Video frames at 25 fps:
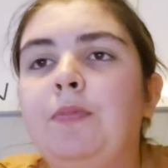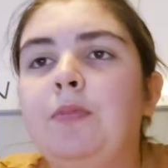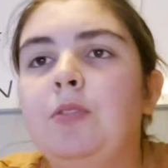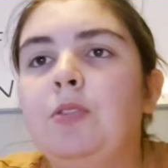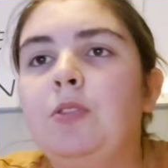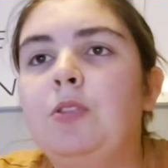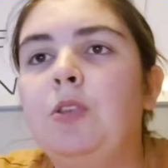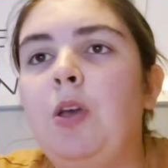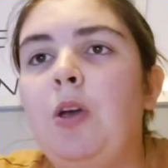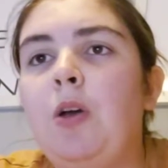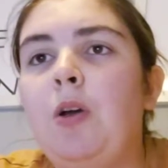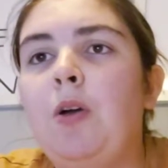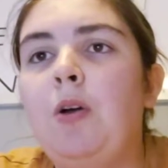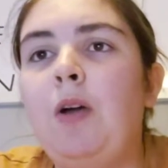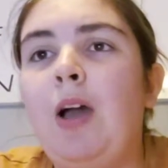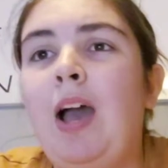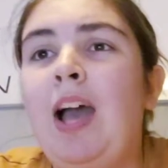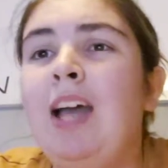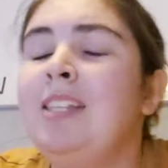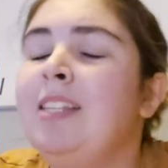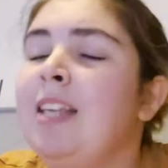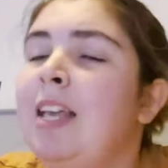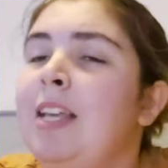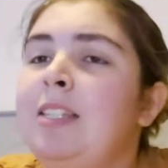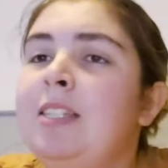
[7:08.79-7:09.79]
So
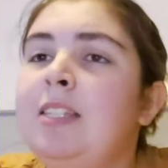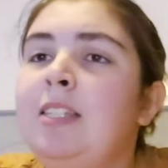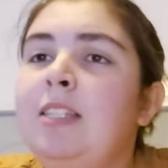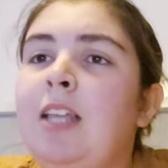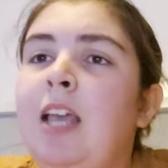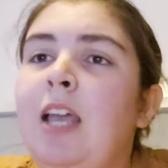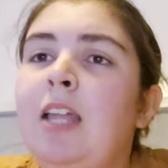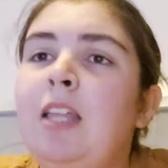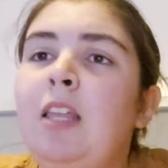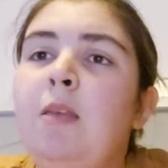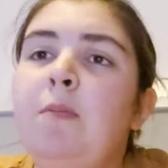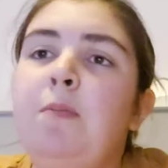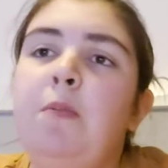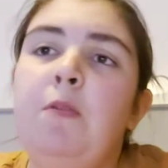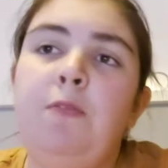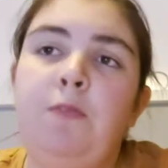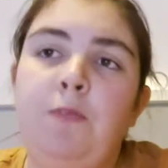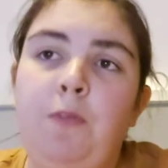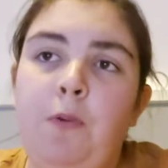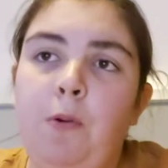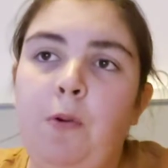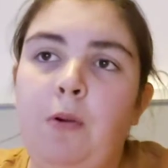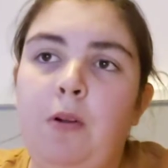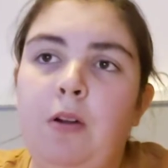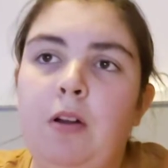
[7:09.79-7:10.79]
as I stated
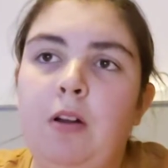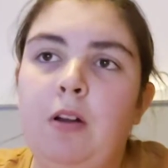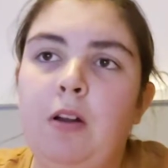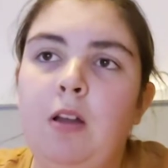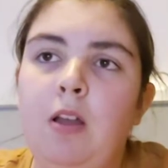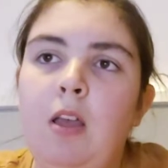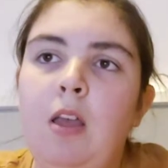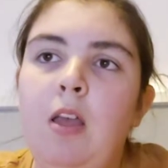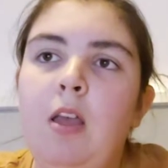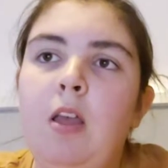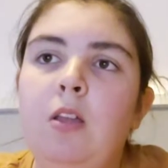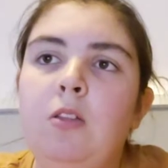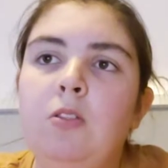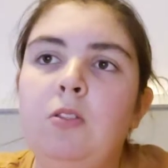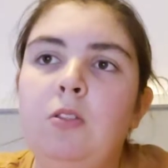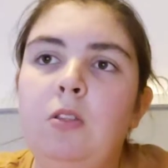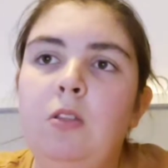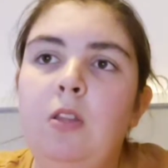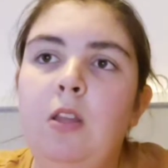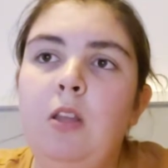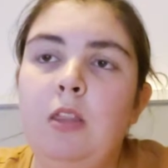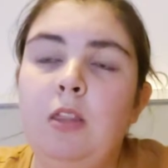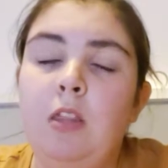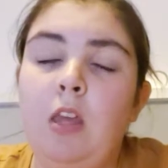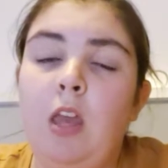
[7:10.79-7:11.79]
before
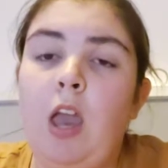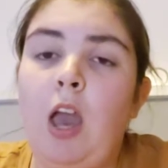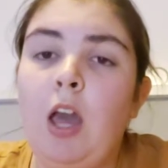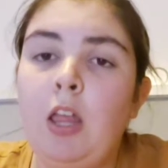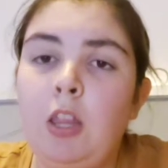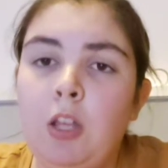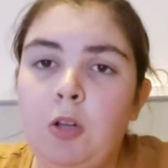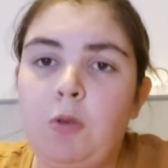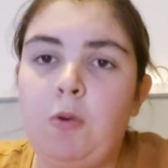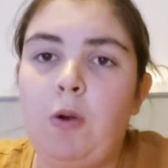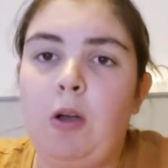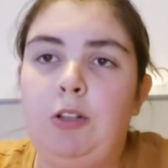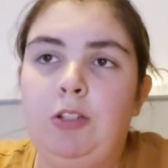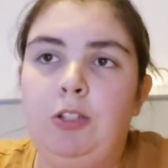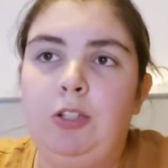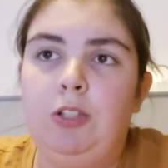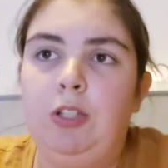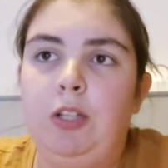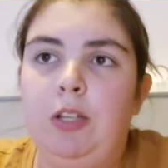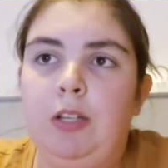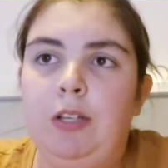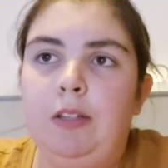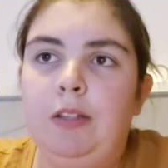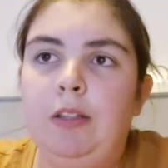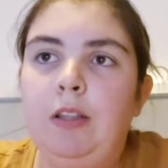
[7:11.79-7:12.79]
in the other
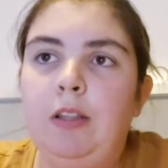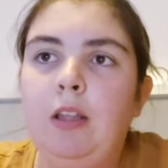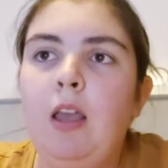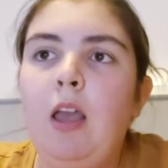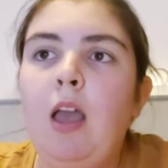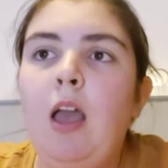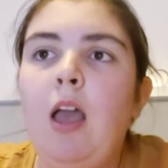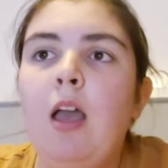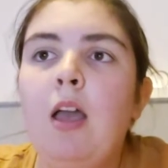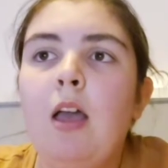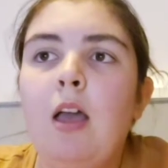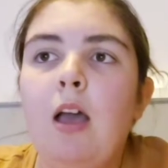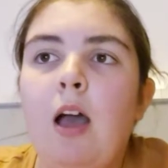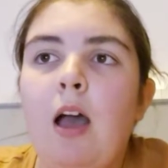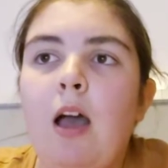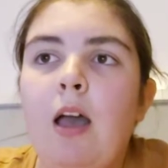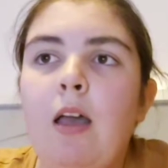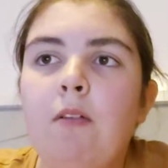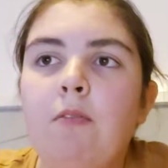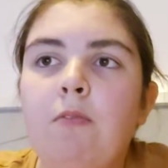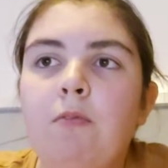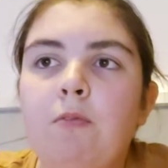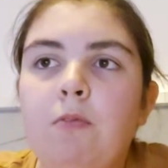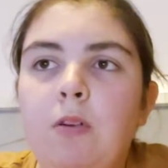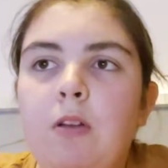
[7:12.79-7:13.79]
question,
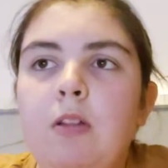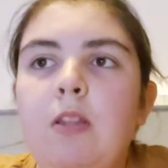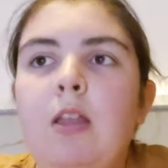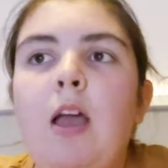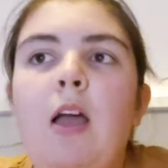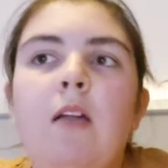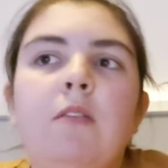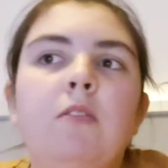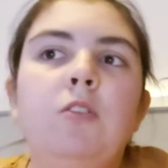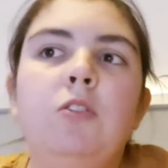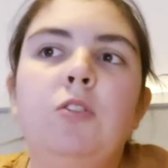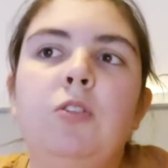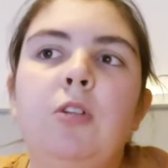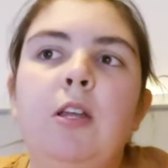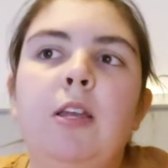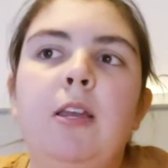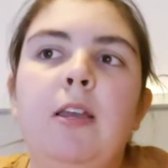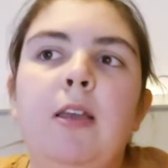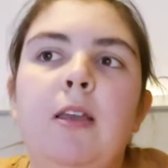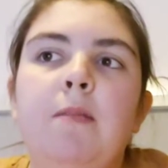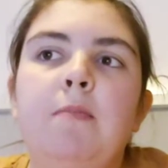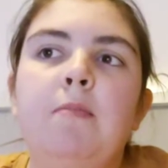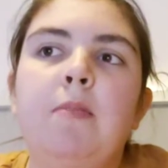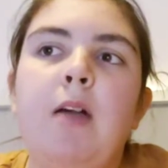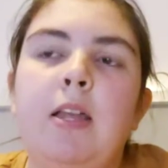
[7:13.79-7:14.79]
I would have to treat
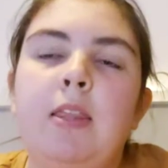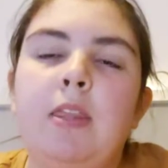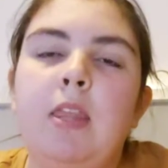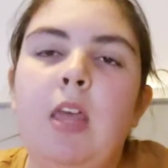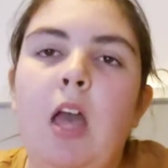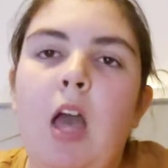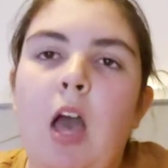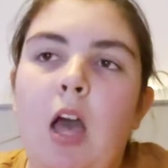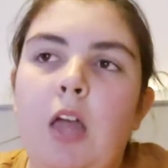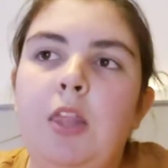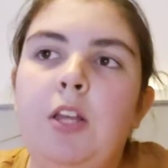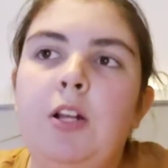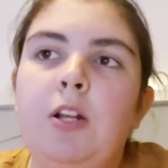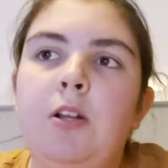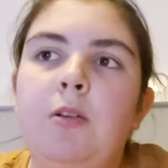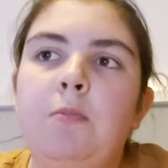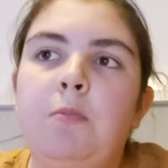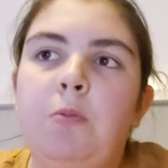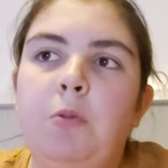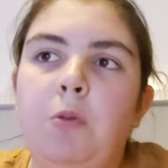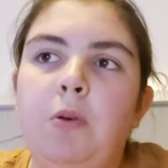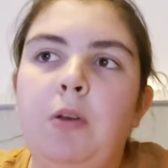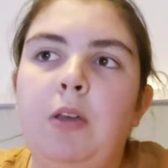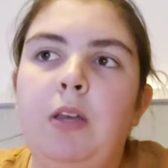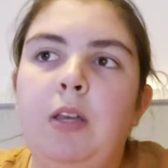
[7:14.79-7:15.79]
him like the other
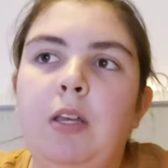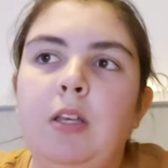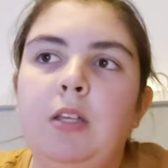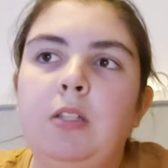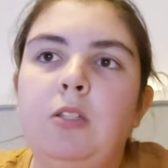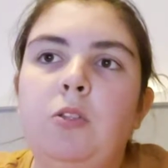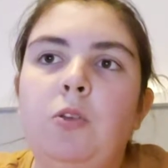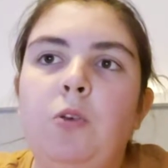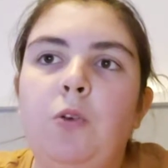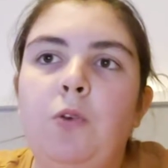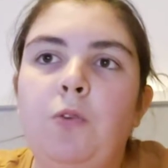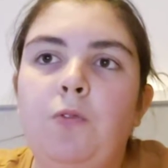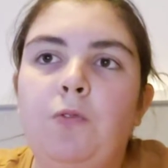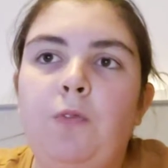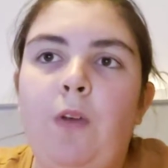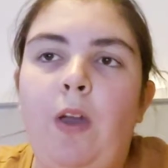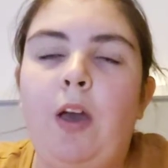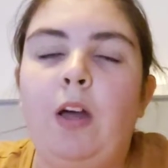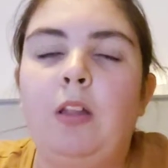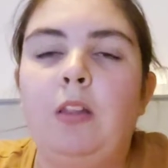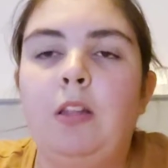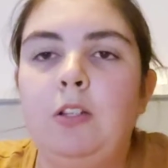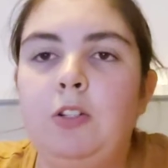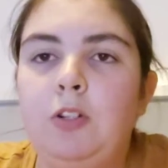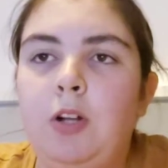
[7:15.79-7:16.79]
employees who
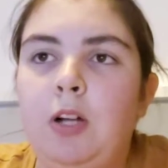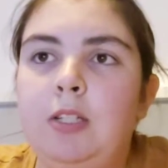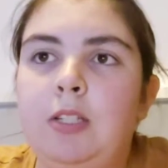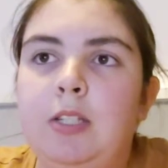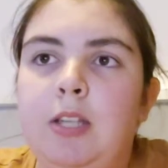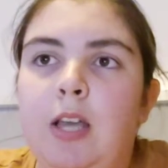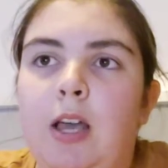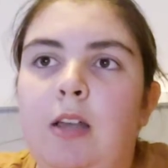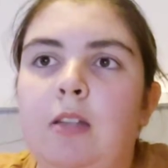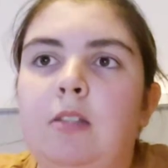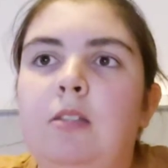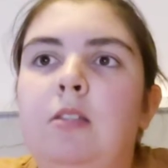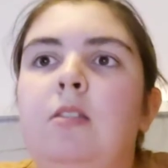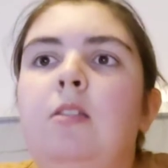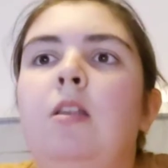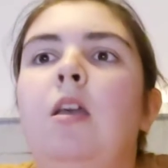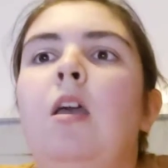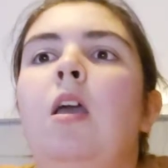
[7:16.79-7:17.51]
fail the drug test.